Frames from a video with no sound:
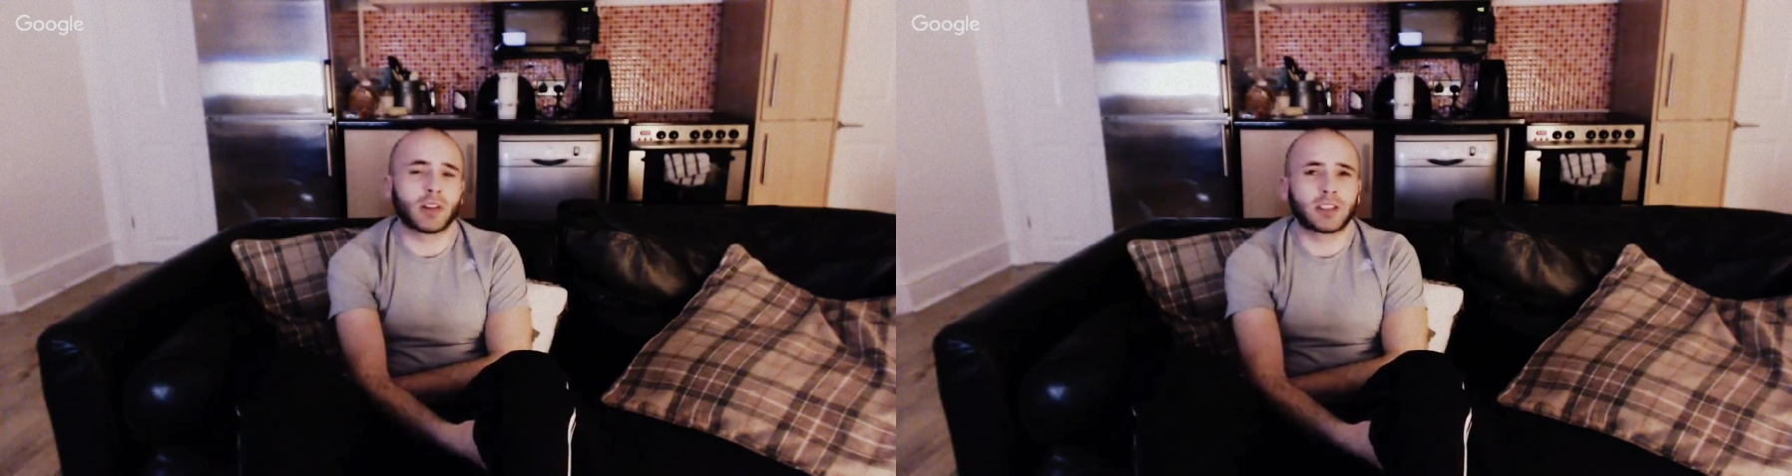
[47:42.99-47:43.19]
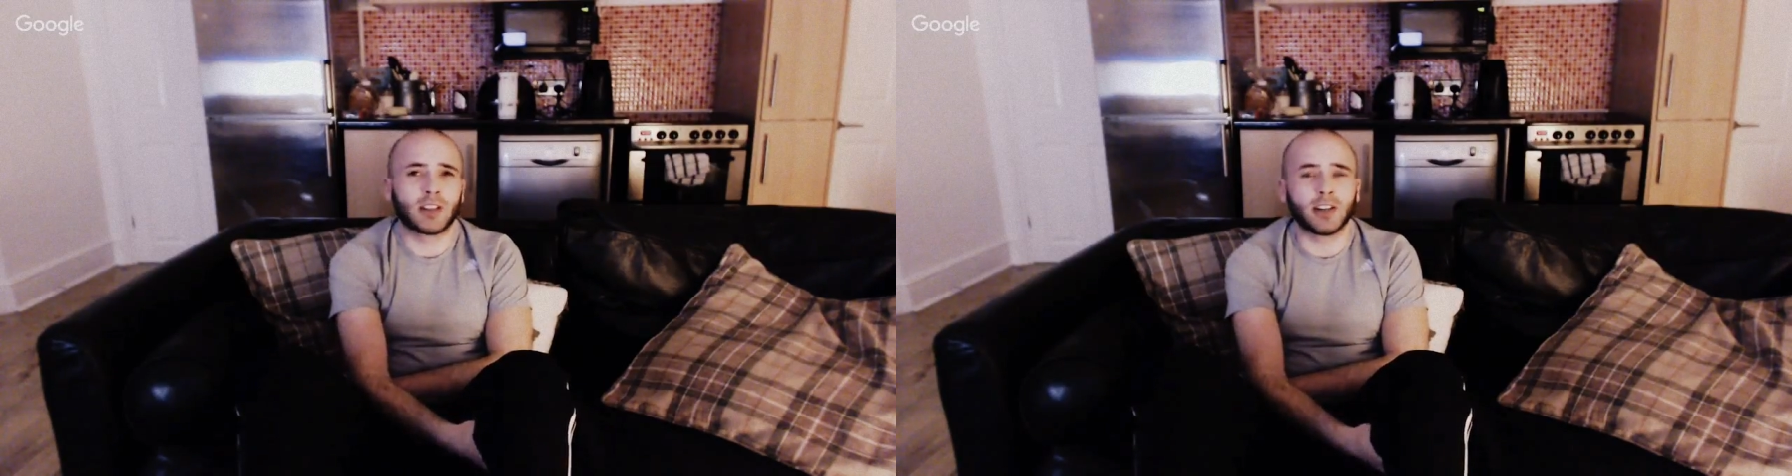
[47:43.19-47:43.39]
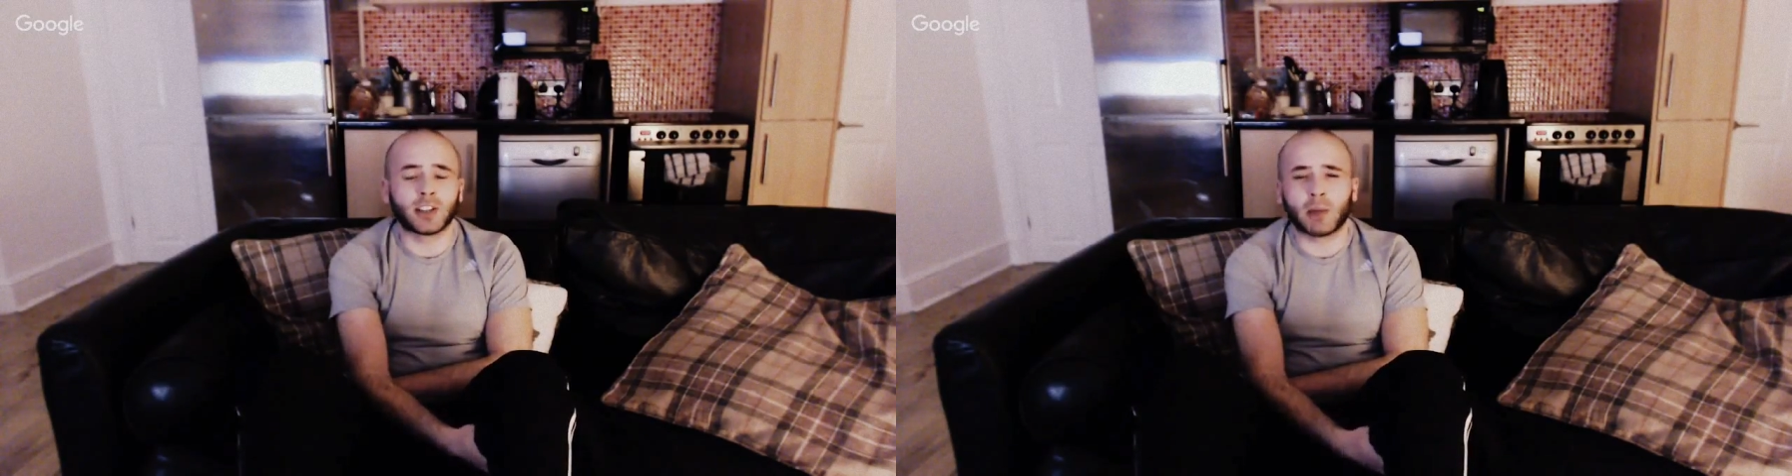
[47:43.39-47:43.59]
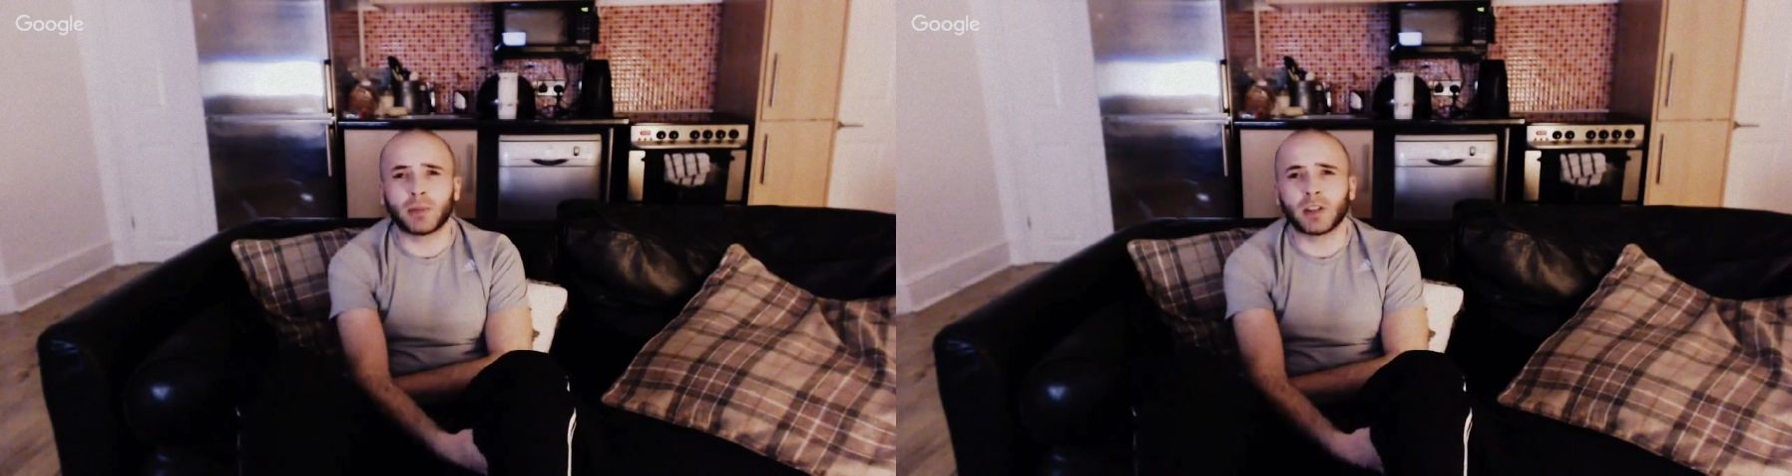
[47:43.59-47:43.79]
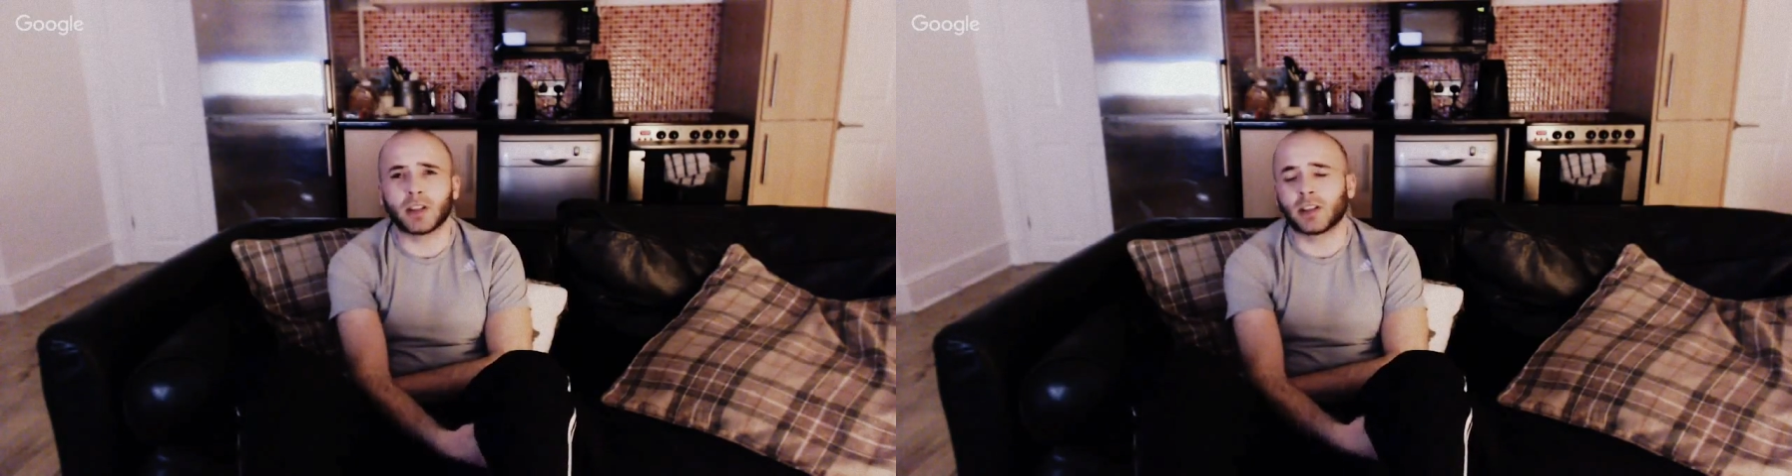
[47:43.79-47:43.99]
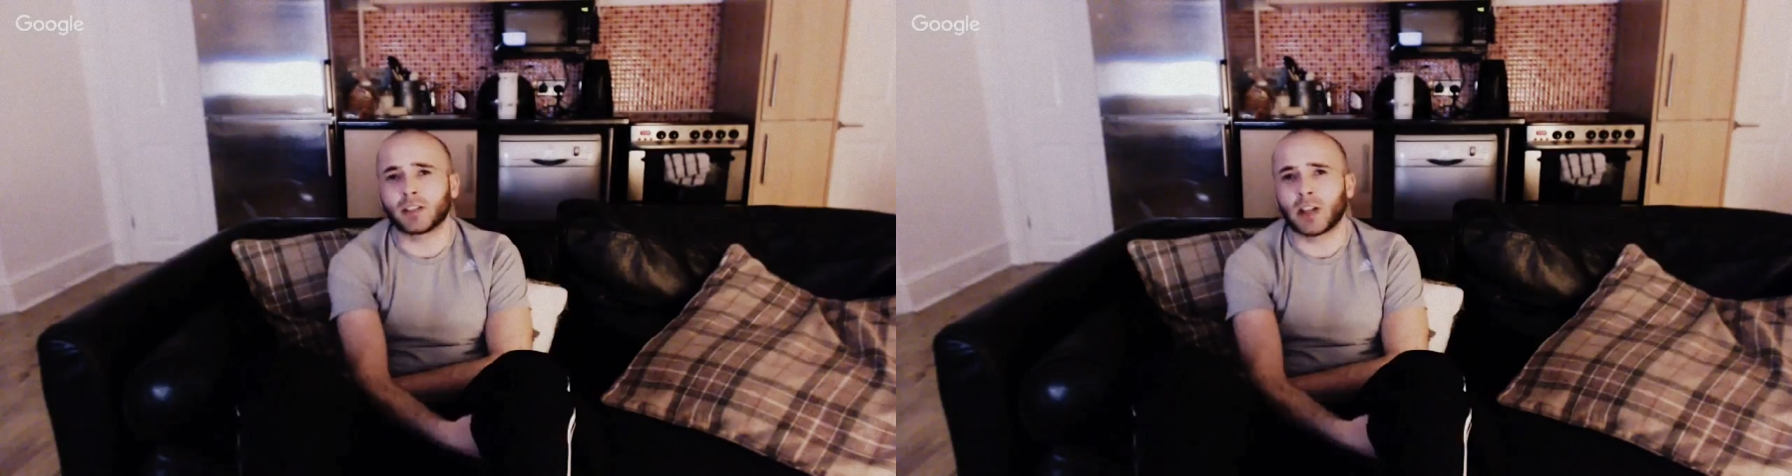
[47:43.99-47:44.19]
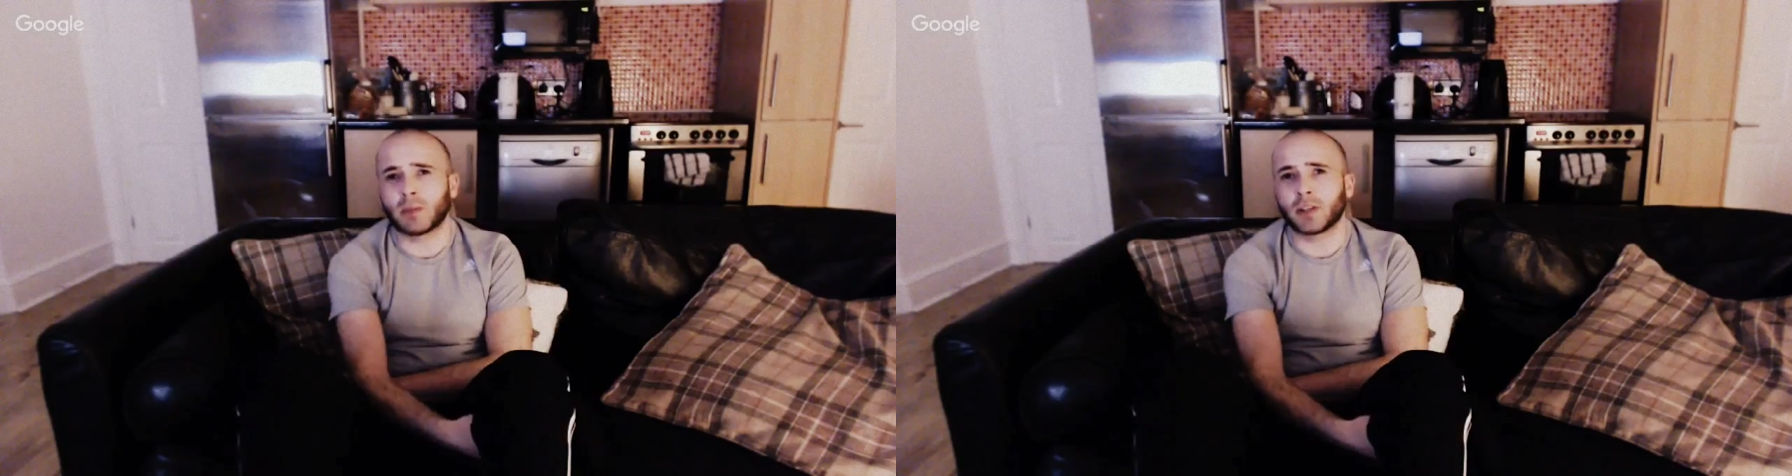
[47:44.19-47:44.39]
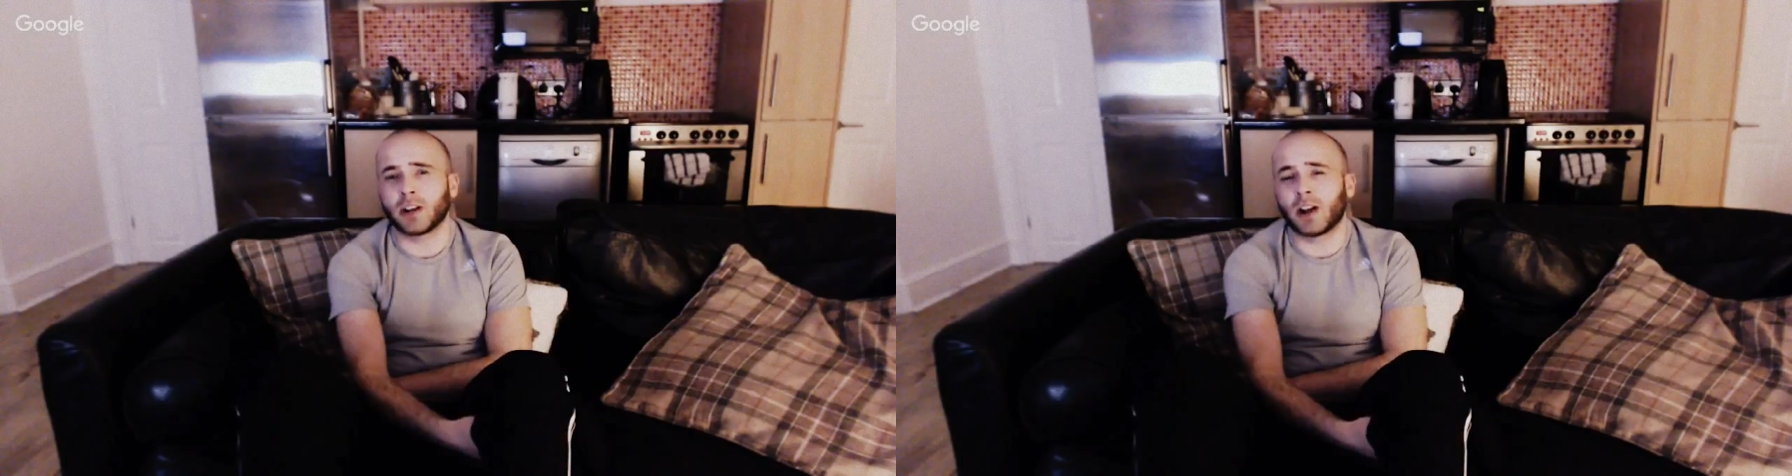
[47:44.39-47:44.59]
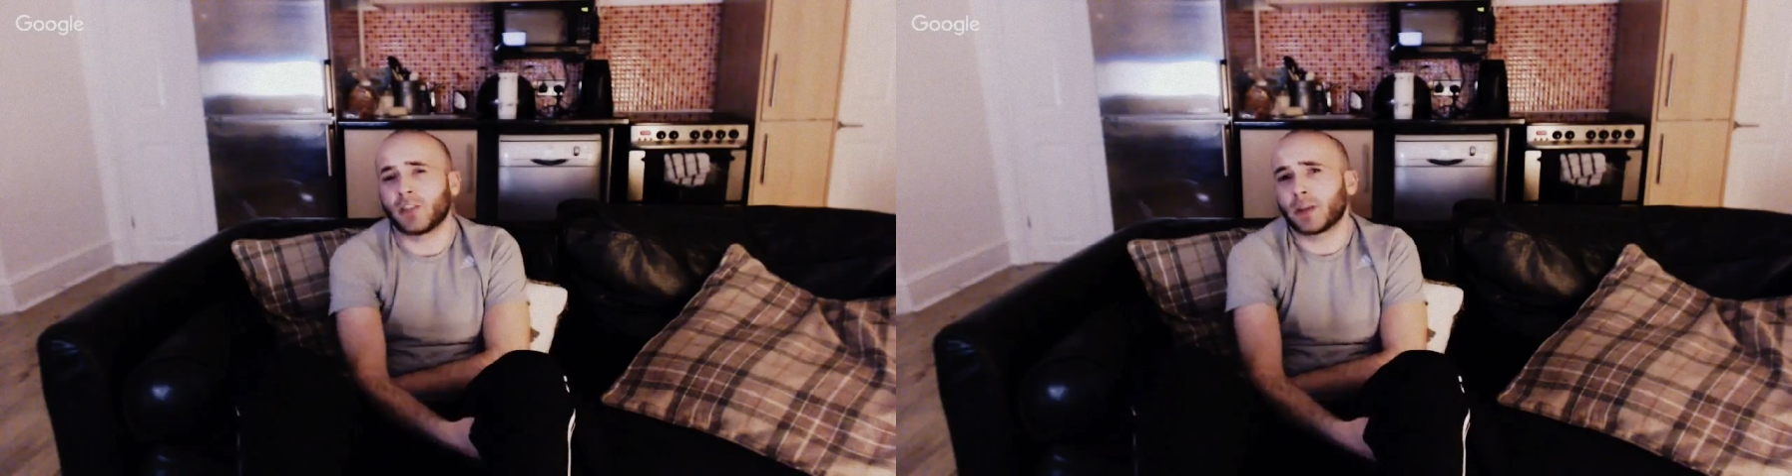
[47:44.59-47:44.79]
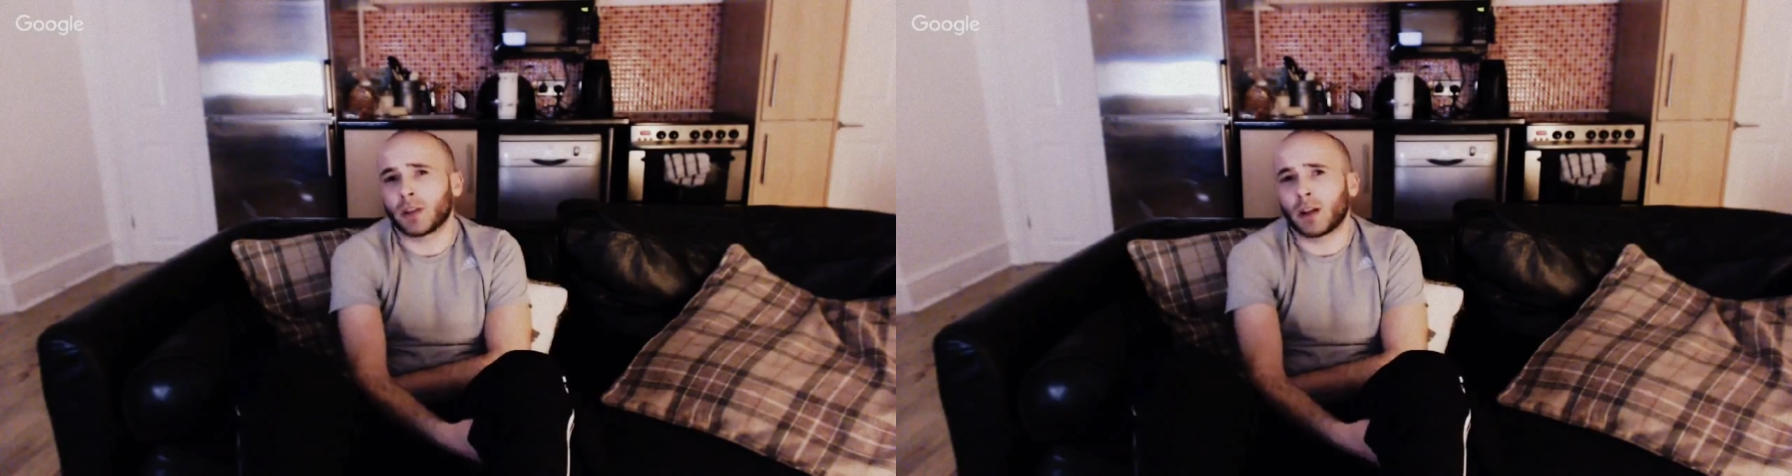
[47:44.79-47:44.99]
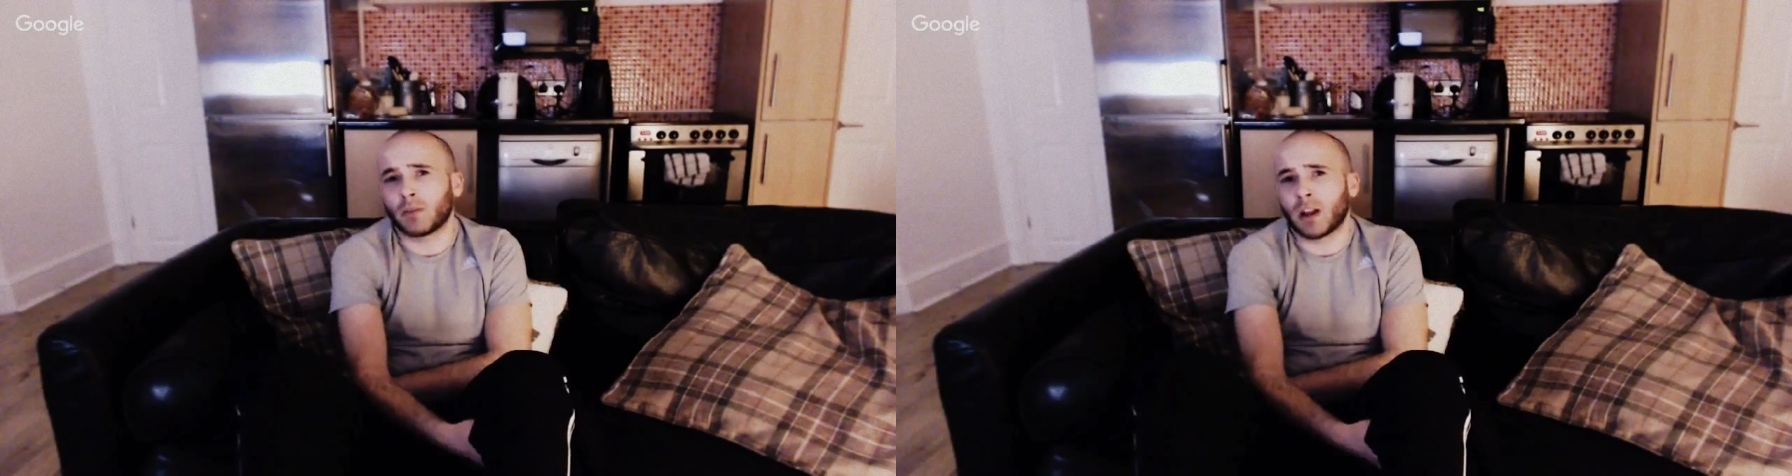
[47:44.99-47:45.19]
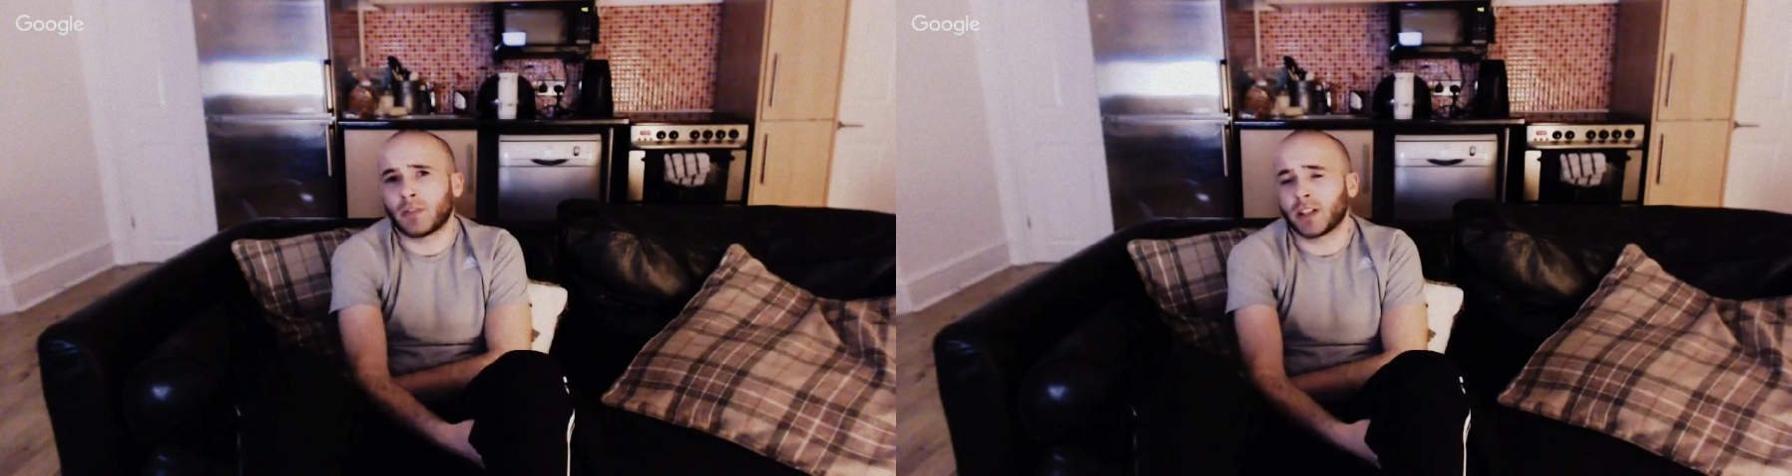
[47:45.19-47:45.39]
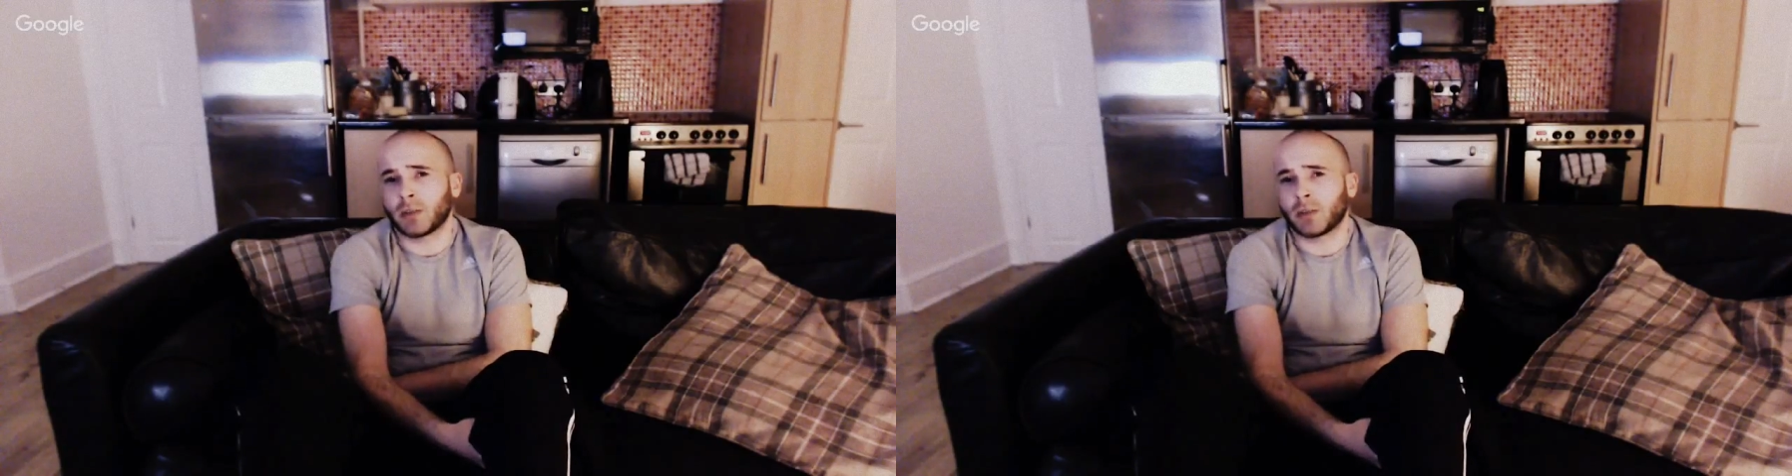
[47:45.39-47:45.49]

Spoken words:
necessarily championing her. I think I think